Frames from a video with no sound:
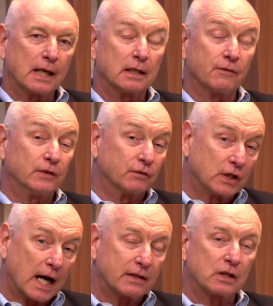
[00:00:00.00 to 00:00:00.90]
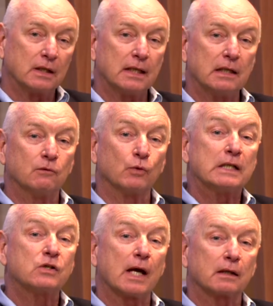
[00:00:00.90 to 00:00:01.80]
And if you've got the need,
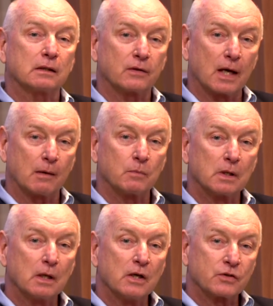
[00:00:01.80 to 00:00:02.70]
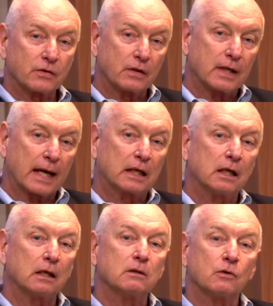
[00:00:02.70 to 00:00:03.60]
reach out to them so that that
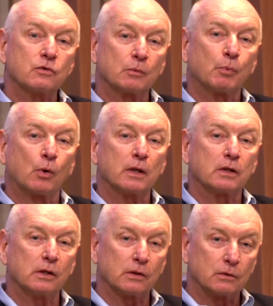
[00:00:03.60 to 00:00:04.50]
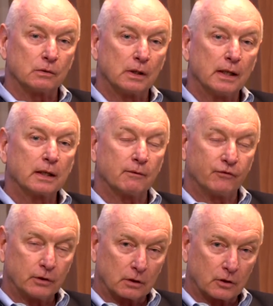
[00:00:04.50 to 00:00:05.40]
kid who's important to you can
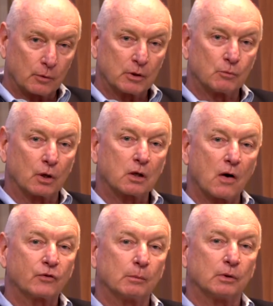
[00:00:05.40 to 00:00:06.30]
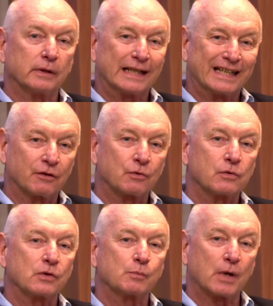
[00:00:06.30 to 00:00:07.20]
feel a little bit more comfortable and get through
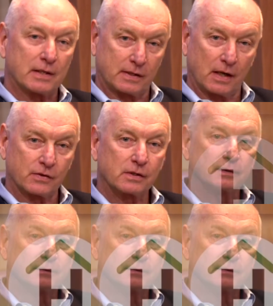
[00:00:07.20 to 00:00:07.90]
this process.